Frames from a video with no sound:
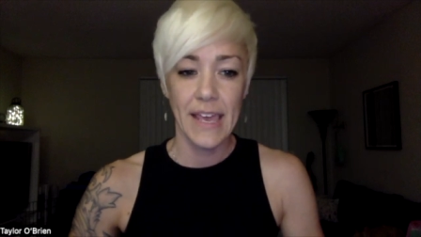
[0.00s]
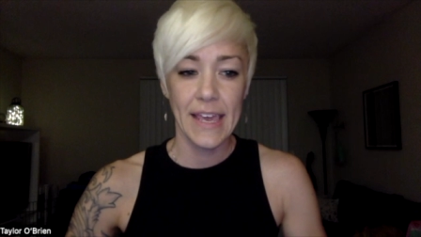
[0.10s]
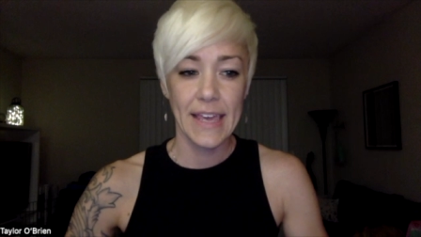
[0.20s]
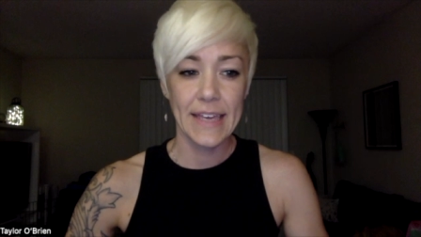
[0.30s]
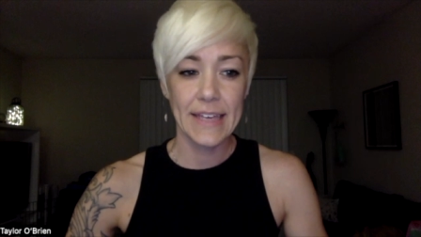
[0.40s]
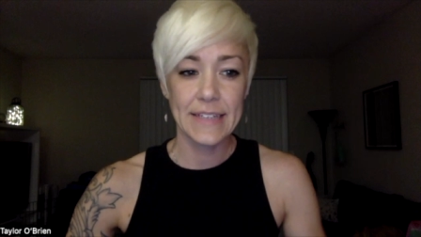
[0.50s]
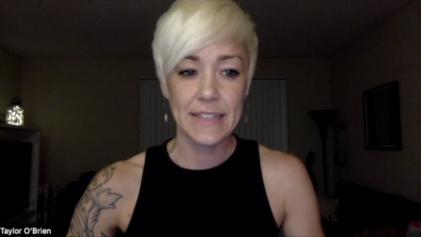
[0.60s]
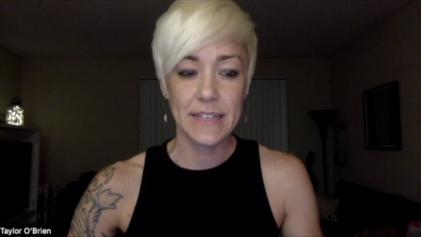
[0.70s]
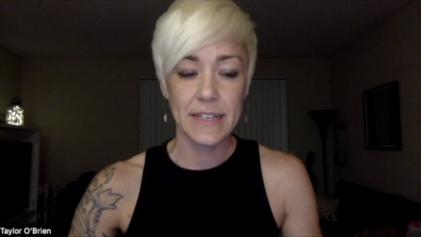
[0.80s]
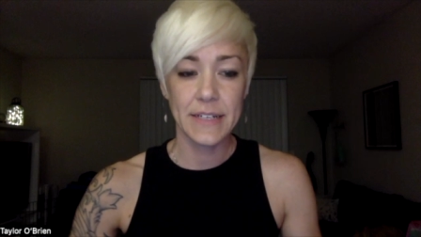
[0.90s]

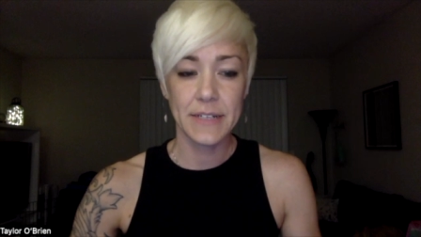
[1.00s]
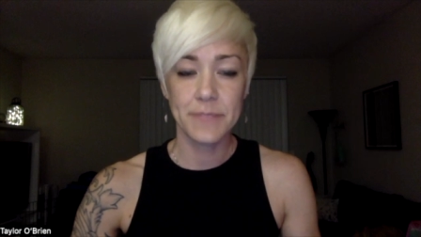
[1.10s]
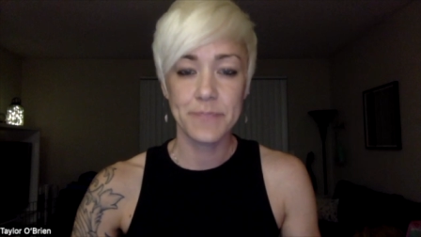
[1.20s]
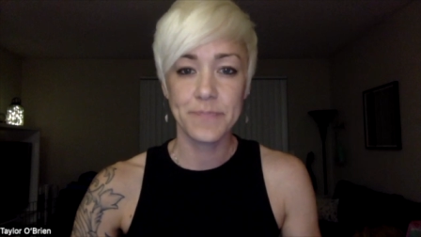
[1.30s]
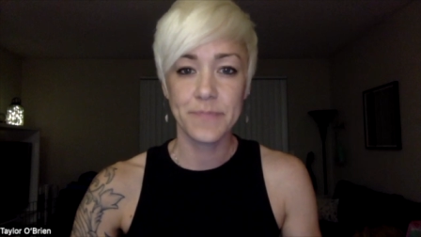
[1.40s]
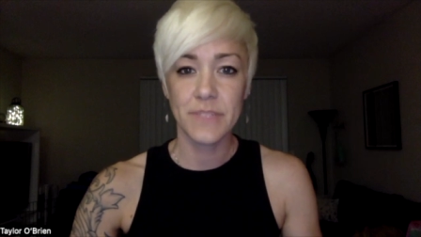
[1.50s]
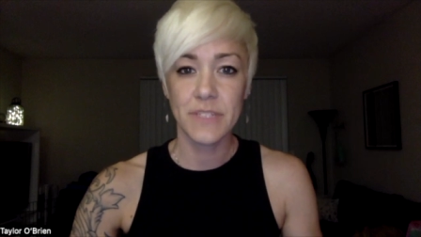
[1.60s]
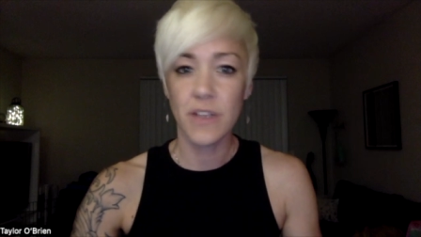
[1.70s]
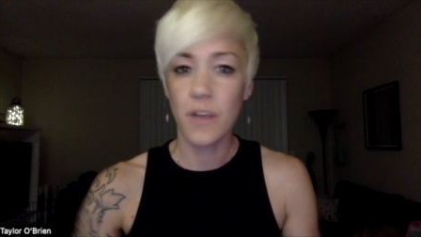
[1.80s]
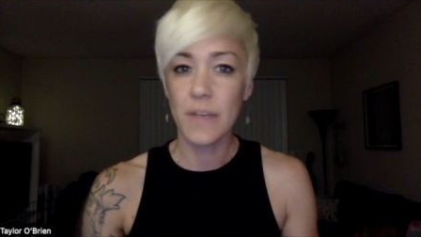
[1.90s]
and um,
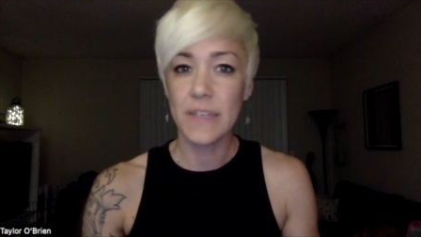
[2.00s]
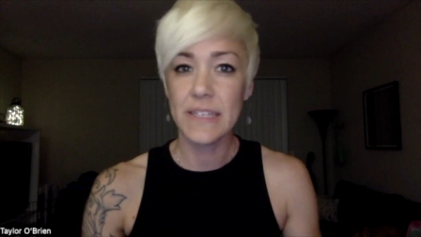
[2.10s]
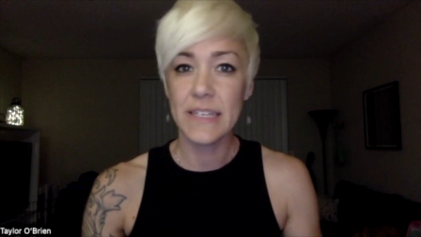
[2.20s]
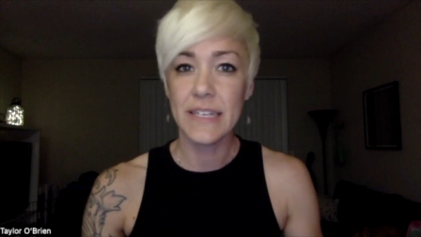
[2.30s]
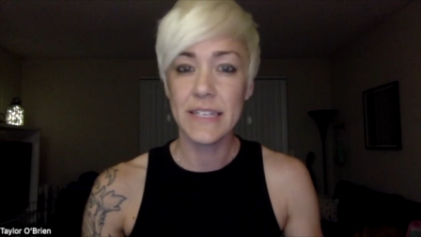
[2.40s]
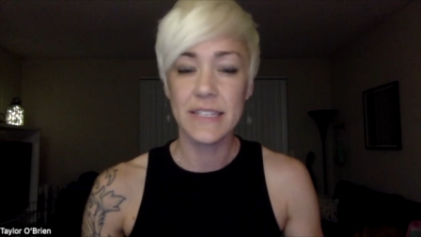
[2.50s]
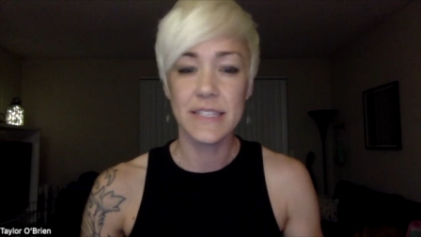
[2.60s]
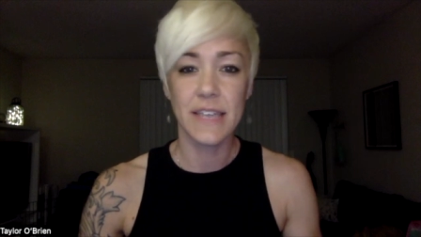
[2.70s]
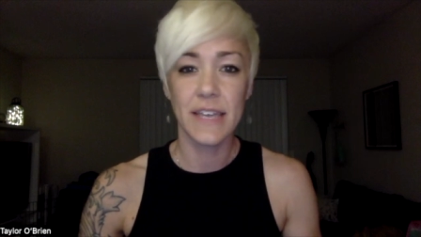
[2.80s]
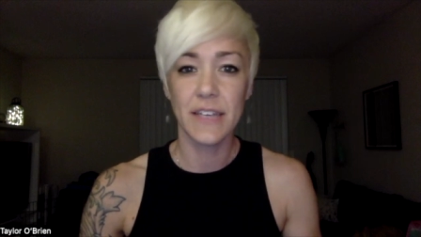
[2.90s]
commented and
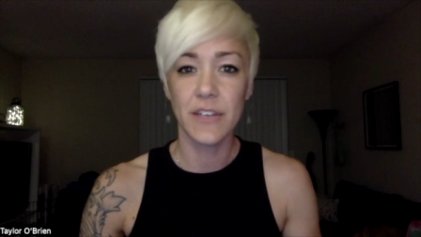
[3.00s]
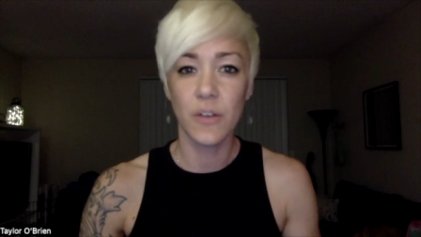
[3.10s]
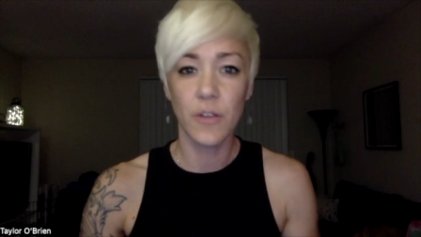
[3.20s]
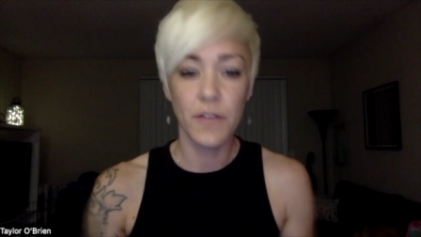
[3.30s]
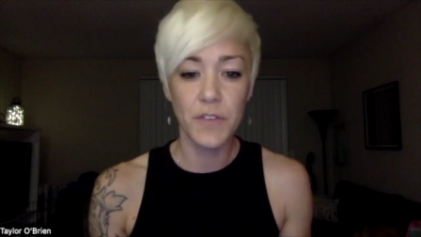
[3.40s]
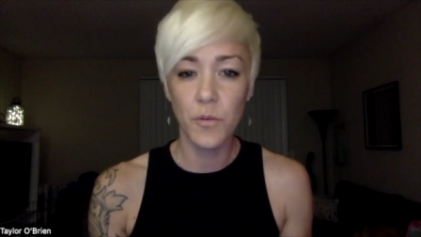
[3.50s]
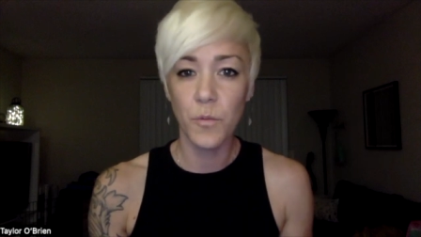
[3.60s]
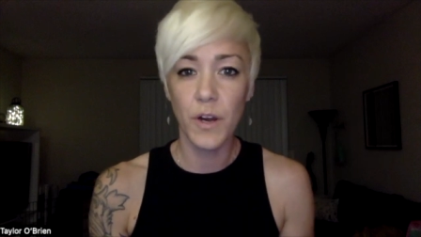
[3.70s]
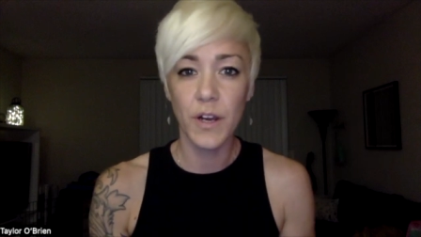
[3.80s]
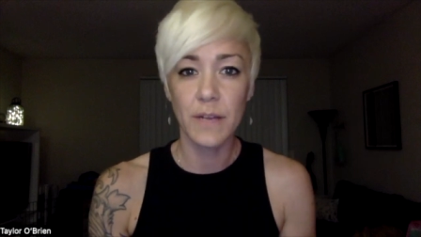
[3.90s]
said, you know, love your
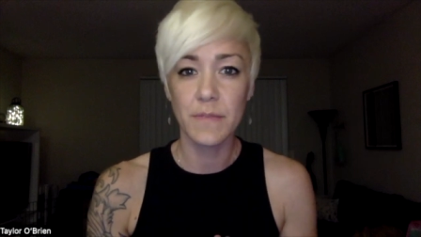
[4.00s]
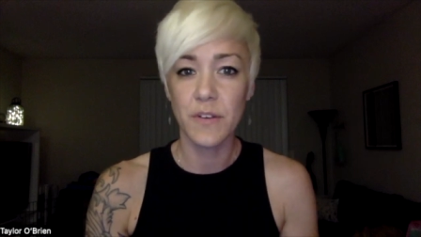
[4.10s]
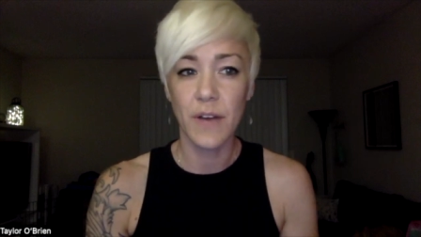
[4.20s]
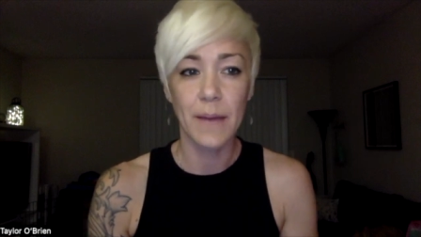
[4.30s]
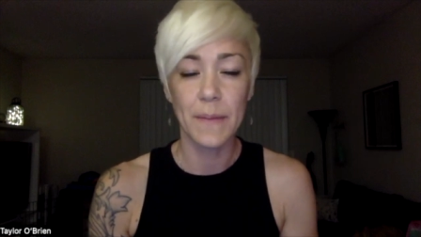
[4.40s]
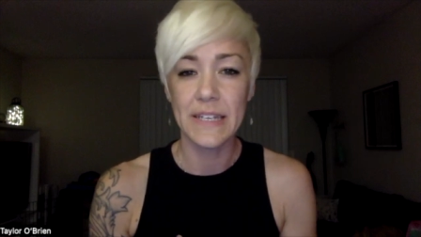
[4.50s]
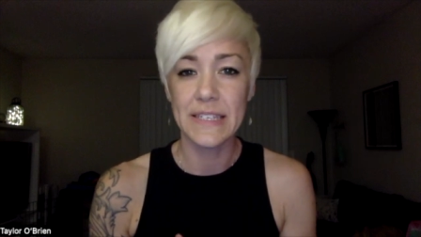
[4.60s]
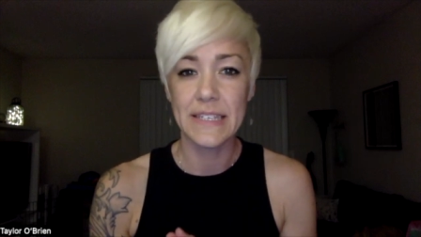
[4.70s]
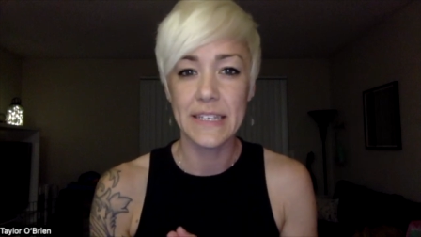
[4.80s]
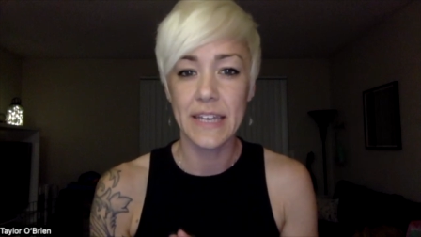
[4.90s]
work. I'm so happy to
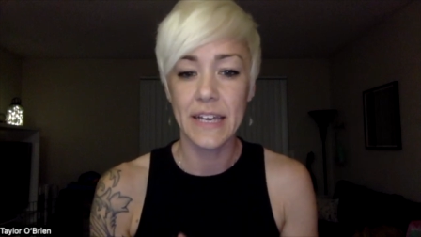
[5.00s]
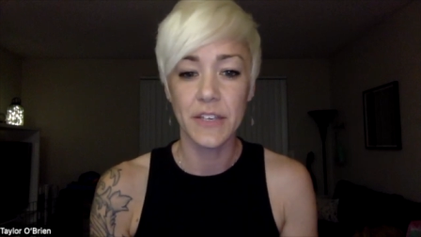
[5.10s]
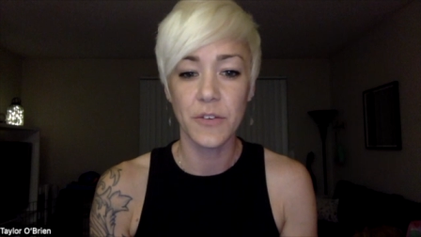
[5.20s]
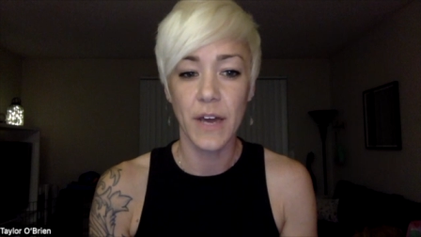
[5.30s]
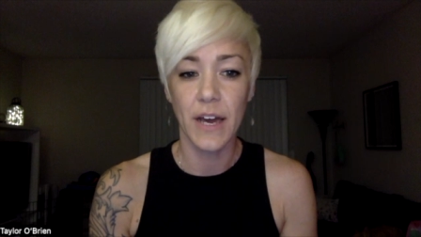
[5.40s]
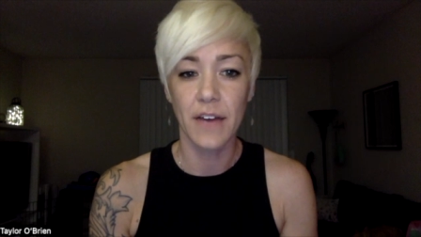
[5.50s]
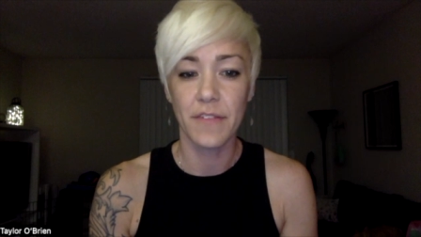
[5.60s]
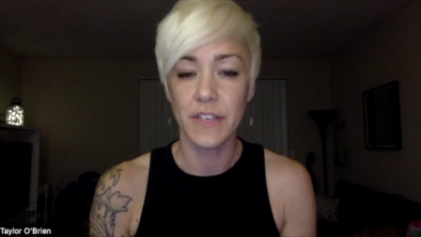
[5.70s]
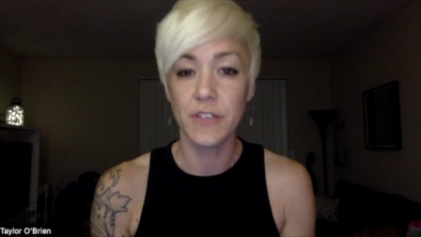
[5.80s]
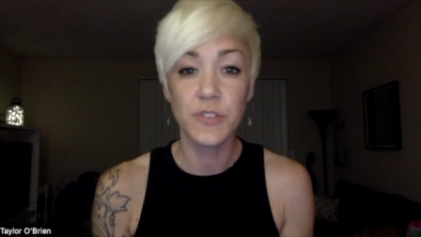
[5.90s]
see that you
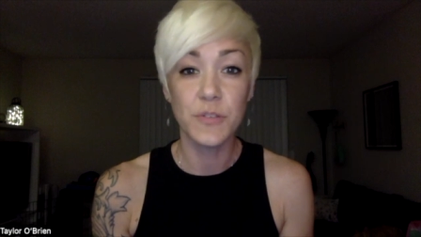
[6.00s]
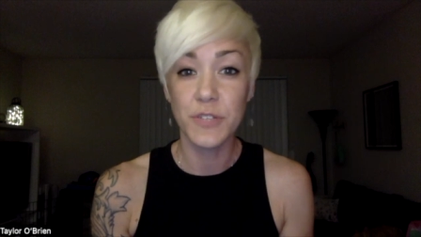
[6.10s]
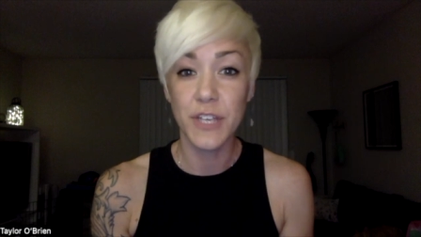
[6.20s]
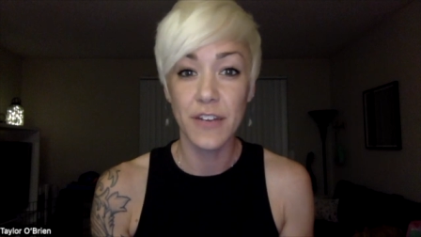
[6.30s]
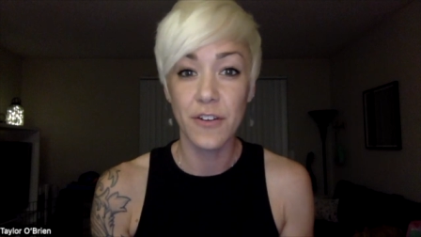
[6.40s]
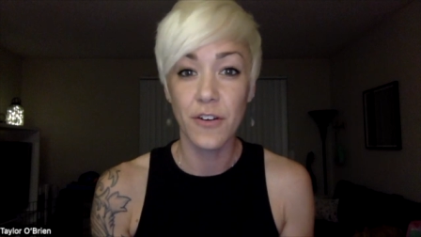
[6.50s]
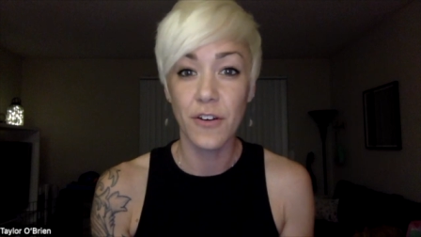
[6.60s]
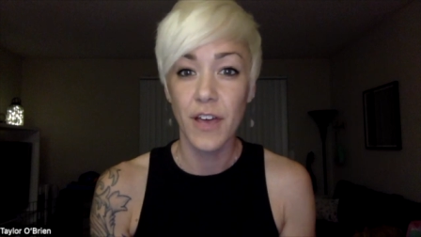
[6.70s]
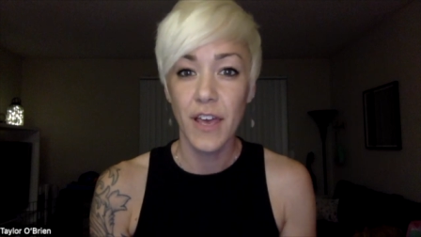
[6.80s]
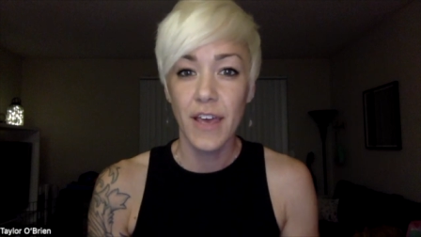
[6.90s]
have a YouTube
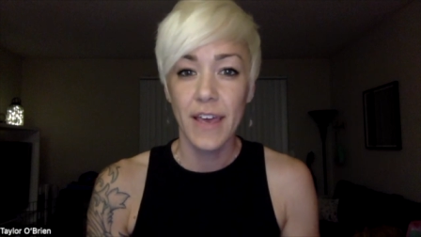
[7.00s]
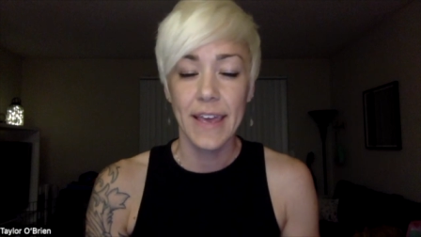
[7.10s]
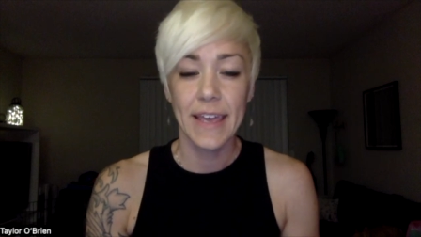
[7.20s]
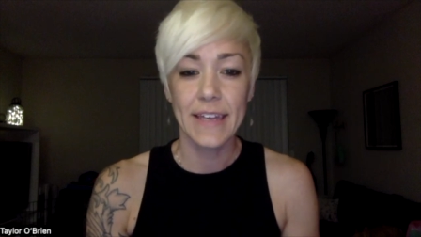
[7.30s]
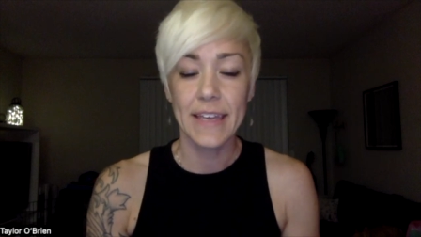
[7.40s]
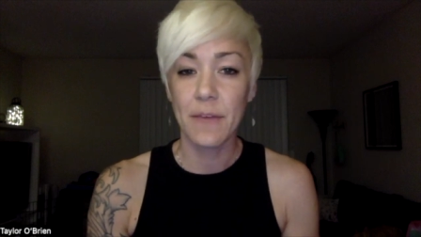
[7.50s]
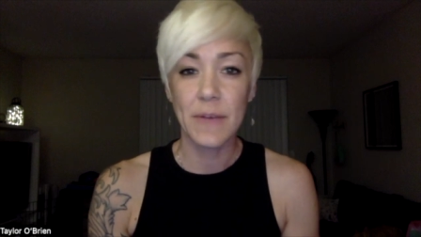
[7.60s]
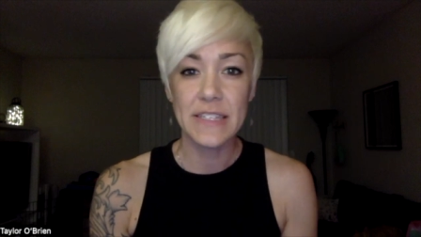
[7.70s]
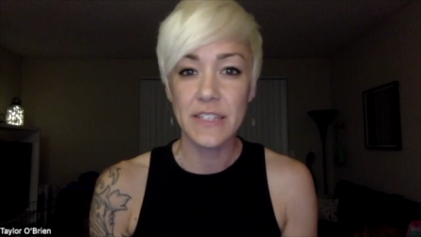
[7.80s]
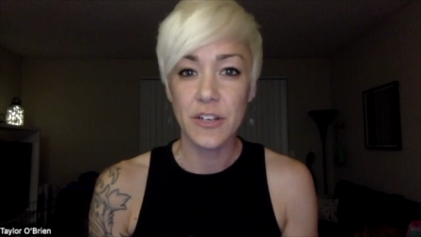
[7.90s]
channel and I can't
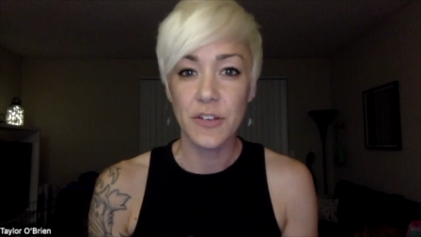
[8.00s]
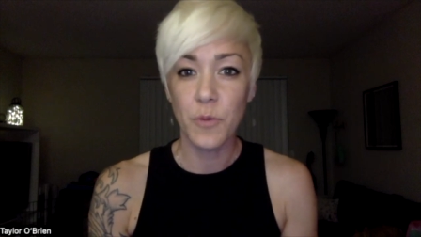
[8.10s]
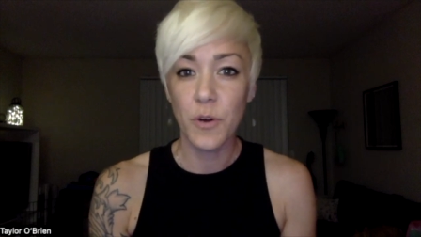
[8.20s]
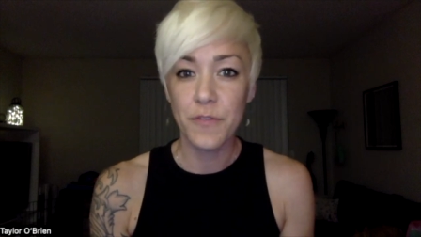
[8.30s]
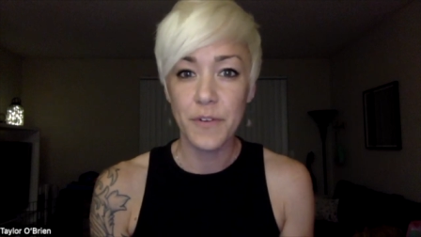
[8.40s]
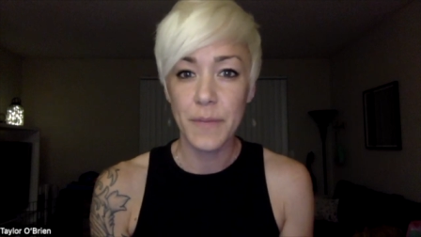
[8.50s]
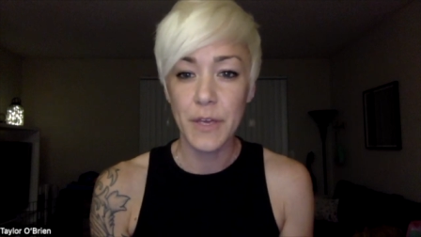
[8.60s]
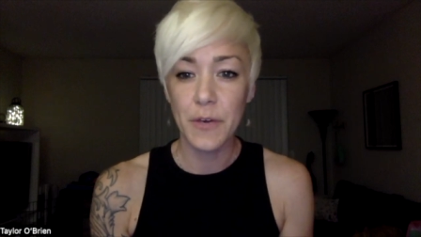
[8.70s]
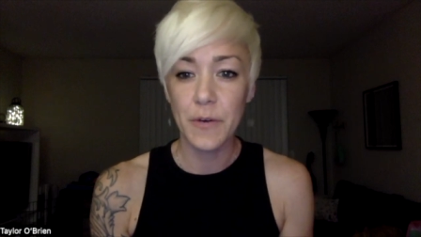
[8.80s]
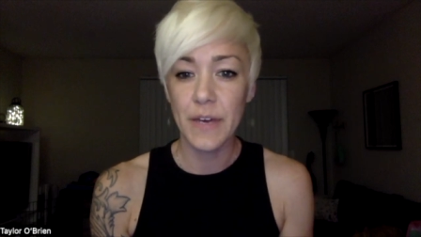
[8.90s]
wait to learn more from
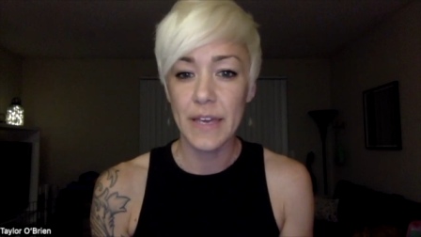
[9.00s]
you.